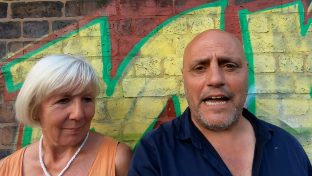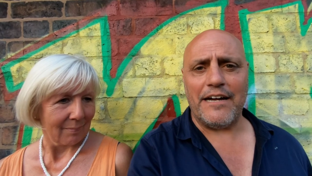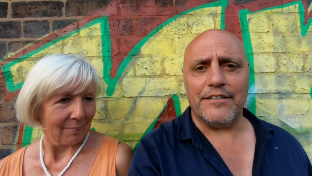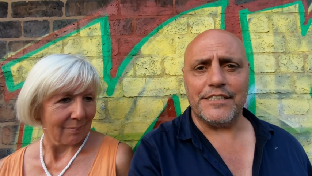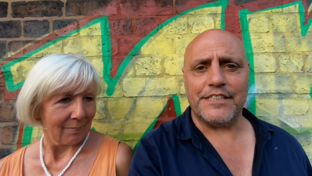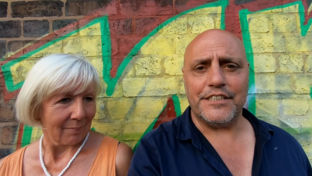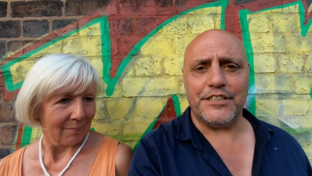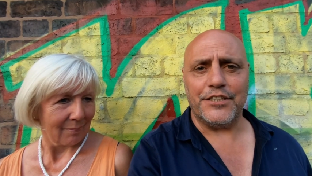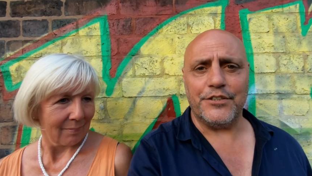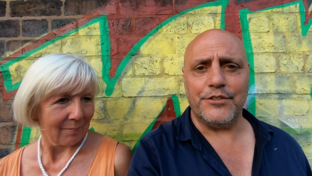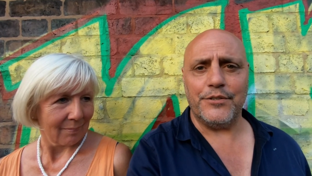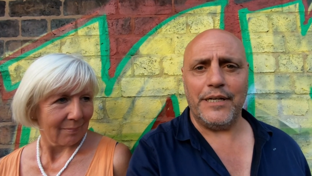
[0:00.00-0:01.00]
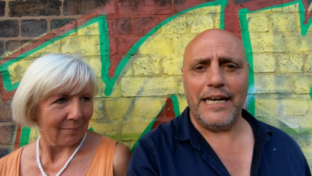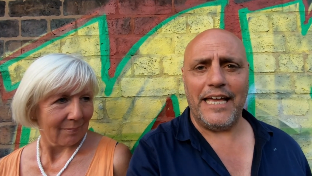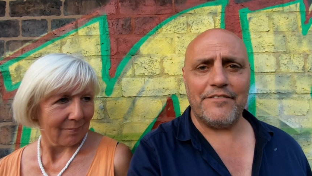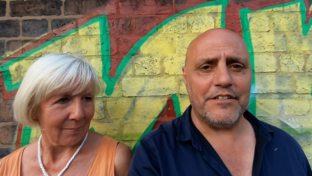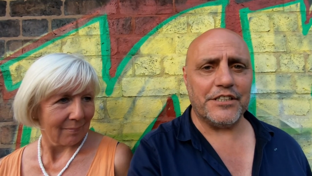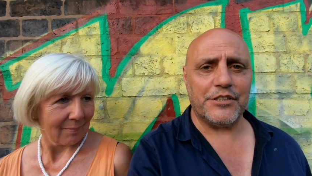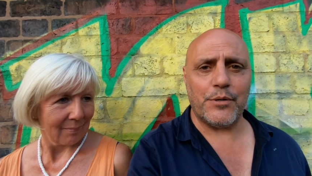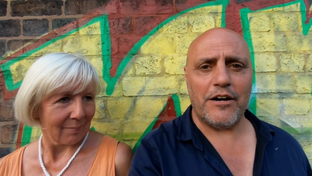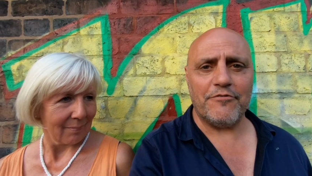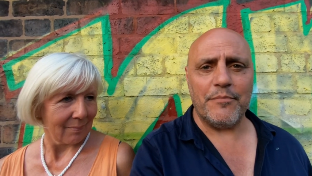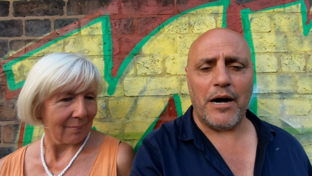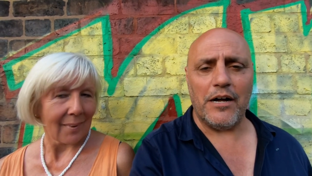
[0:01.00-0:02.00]
Speaker 1: hours to do 11 or
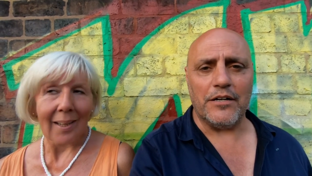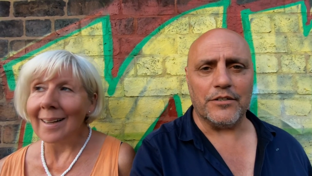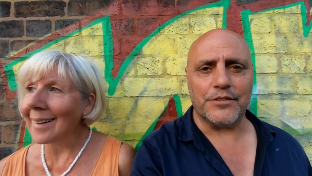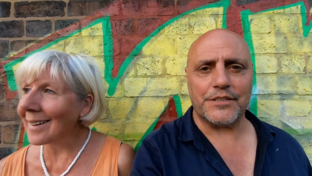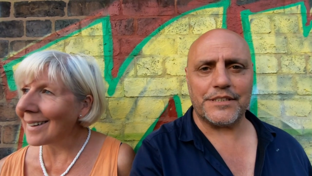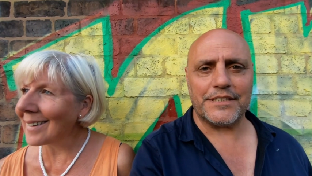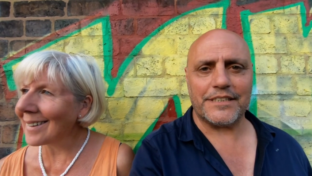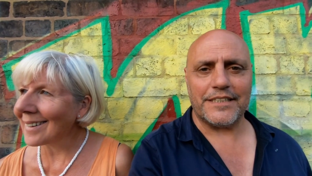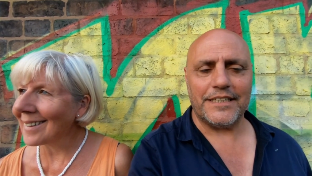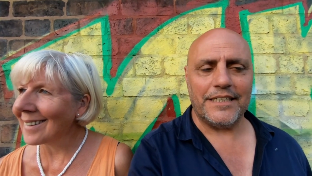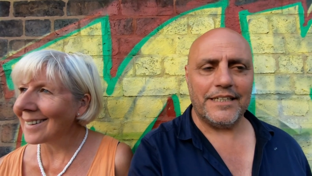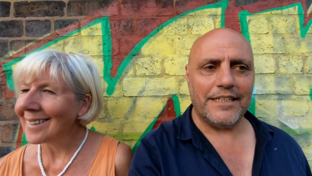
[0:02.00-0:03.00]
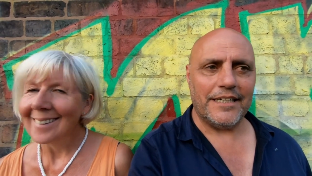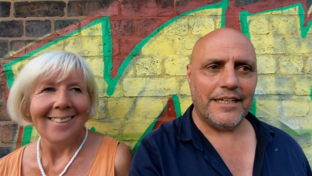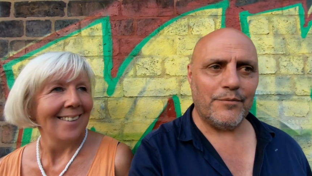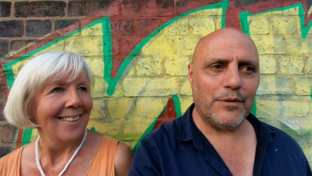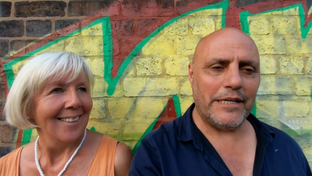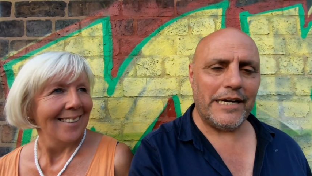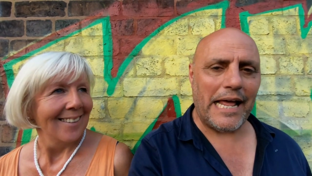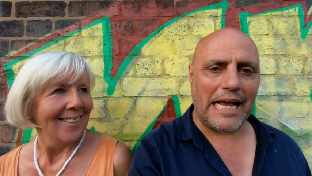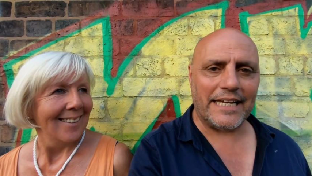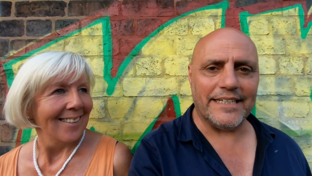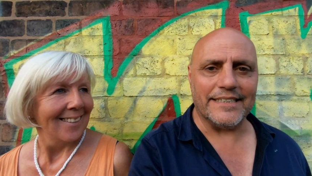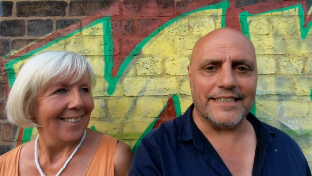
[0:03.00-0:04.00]
12 miles. And we're
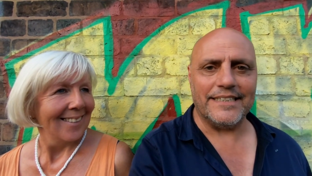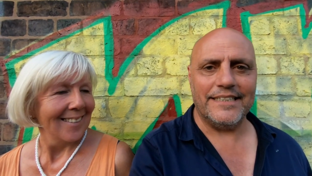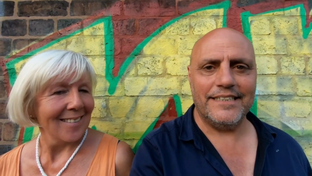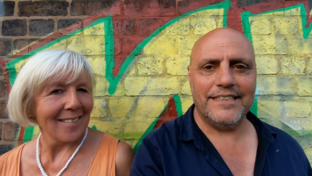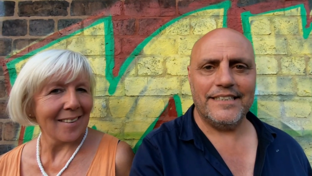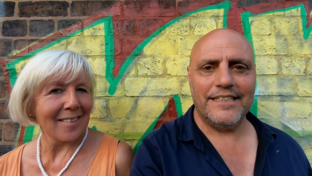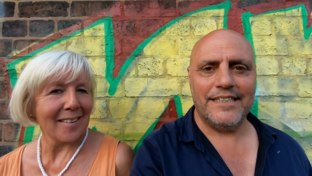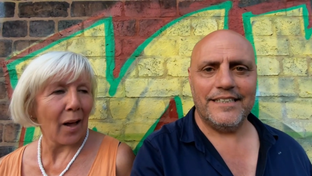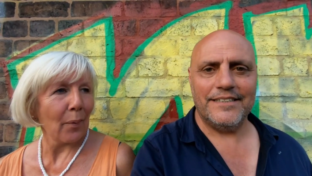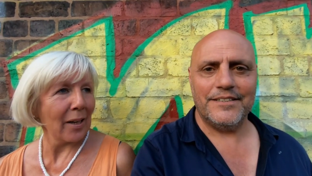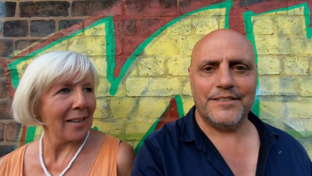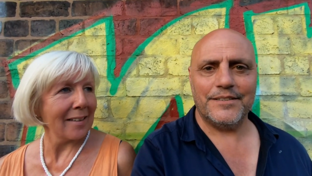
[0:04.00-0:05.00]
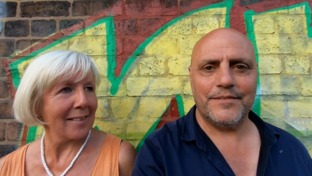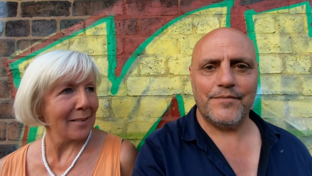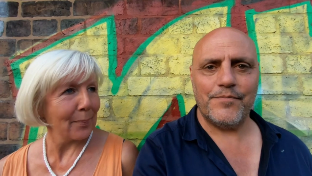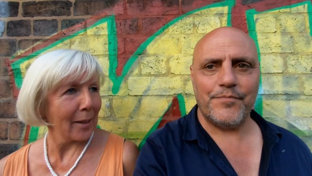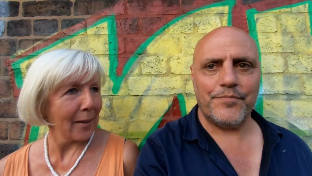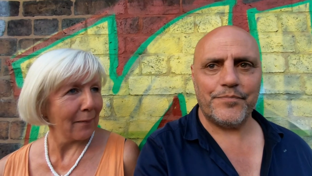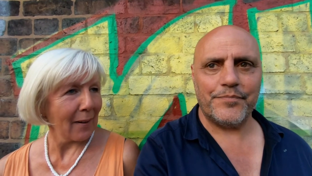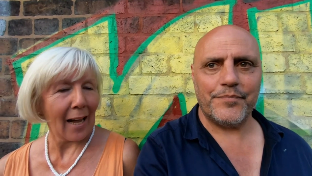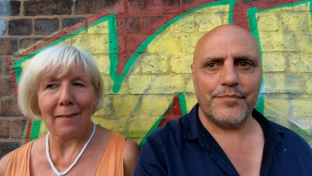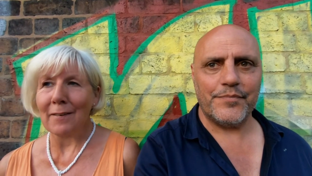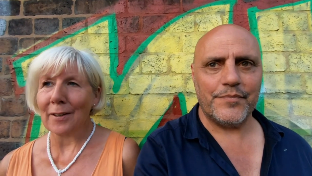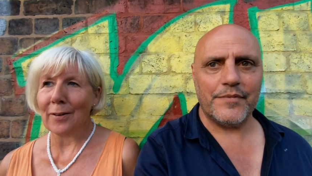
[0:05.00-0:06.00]
knackered.
Speaker 2: It's the slowest we've
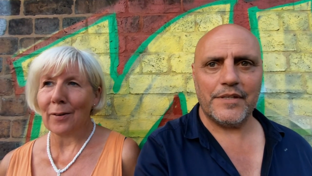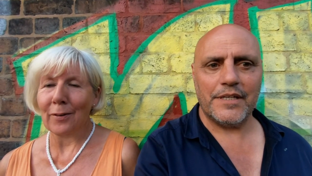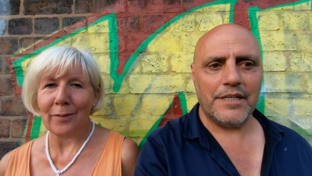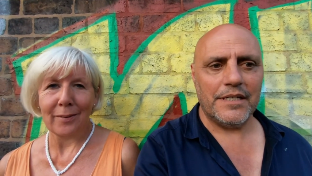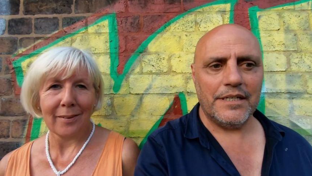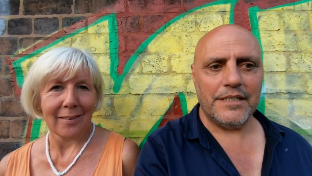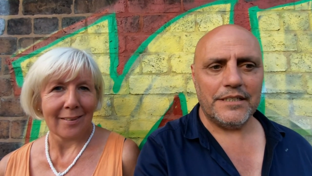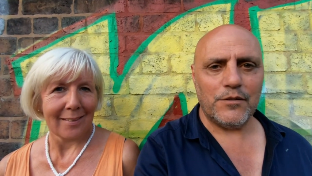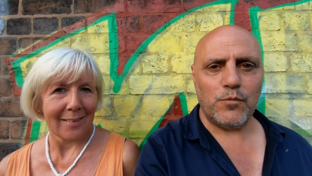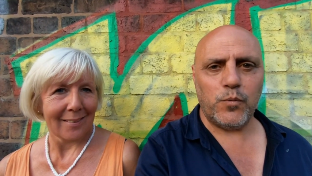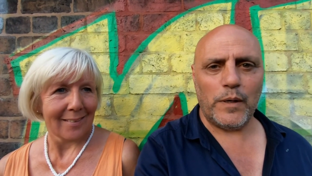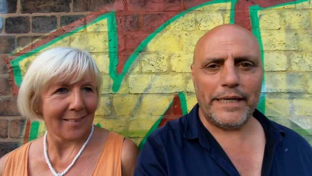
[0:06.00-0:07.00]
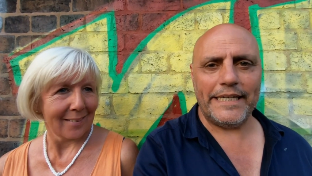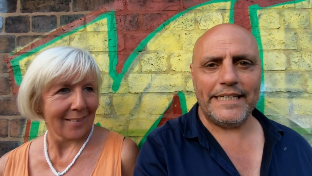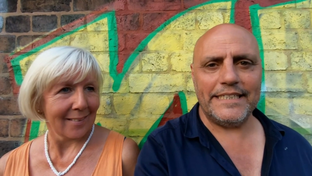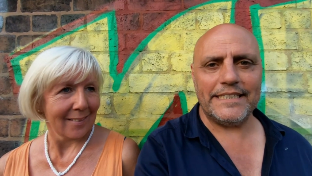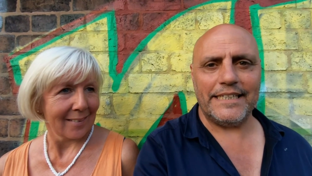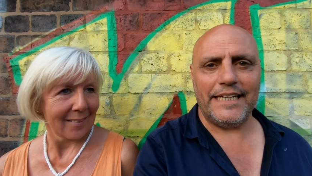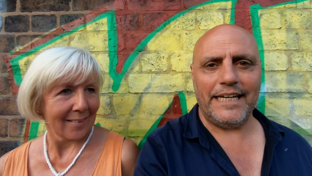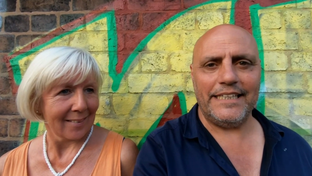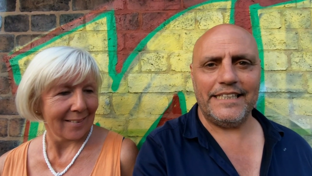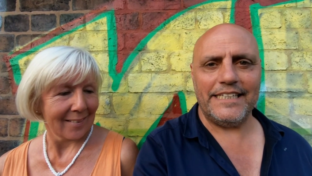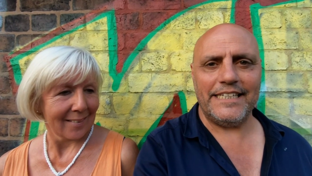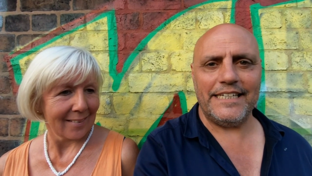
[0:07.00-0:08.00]
ever gone.
Speaker 1: The weed
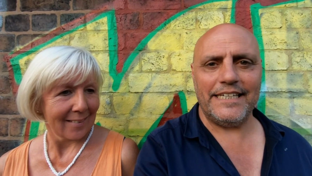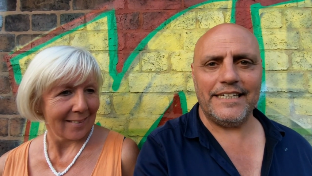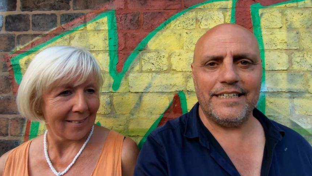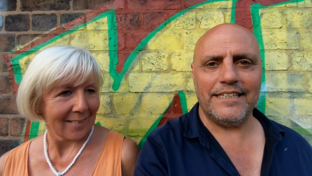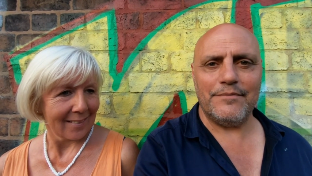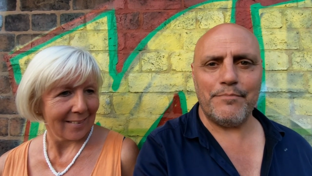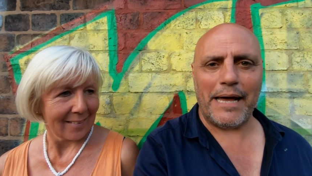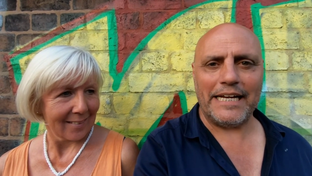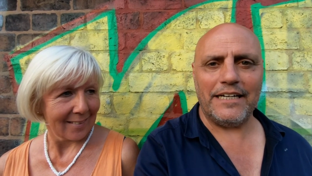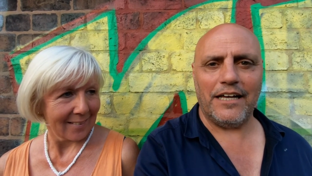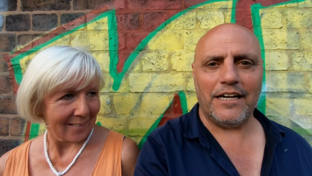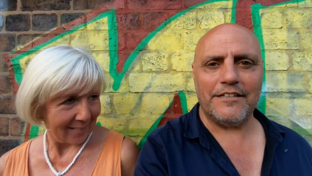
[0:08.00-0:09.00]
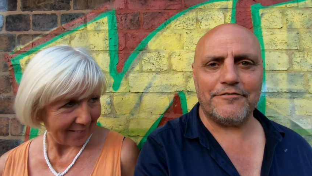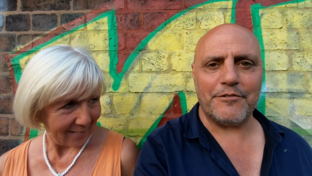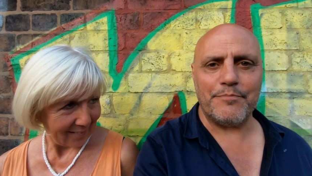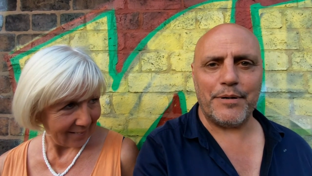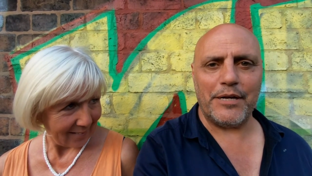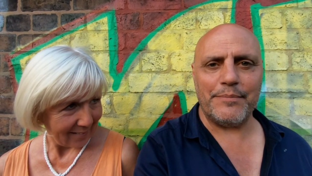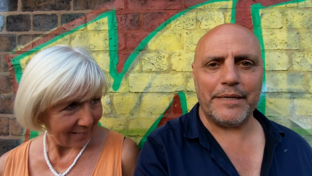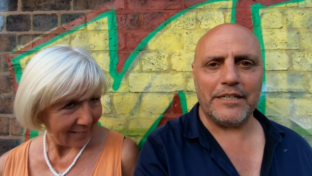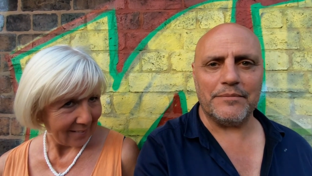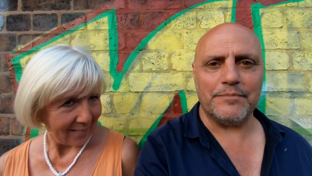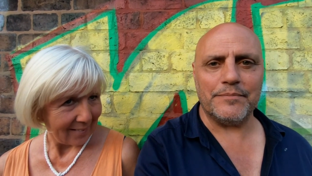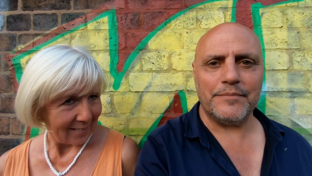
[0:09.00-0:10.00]
in the main line from
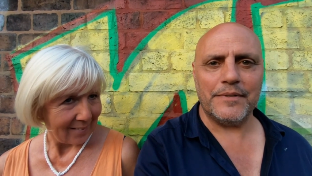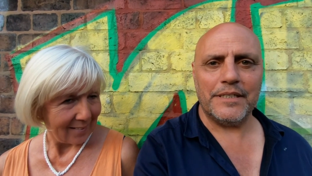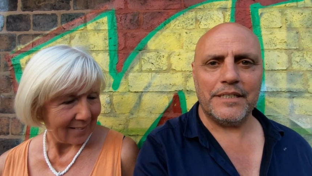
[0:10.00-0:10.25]
Birmingham